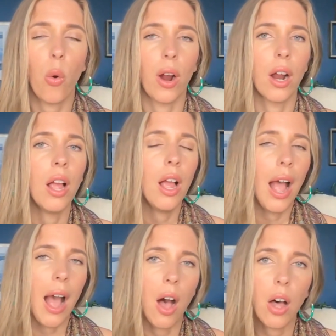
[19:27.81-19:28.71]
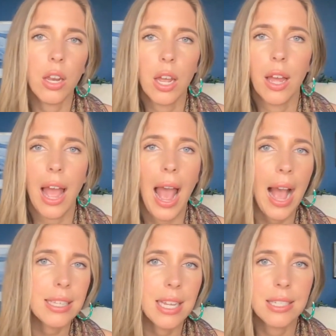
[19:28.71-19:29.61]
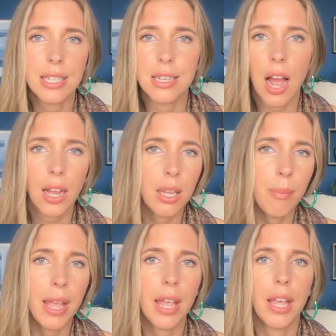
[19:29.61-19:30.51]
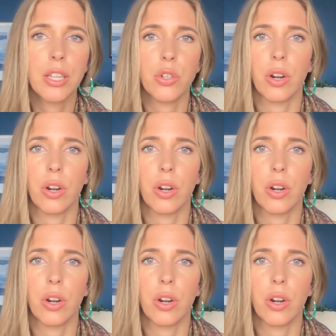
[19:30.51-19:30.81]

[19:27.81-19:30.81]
or how to access a document,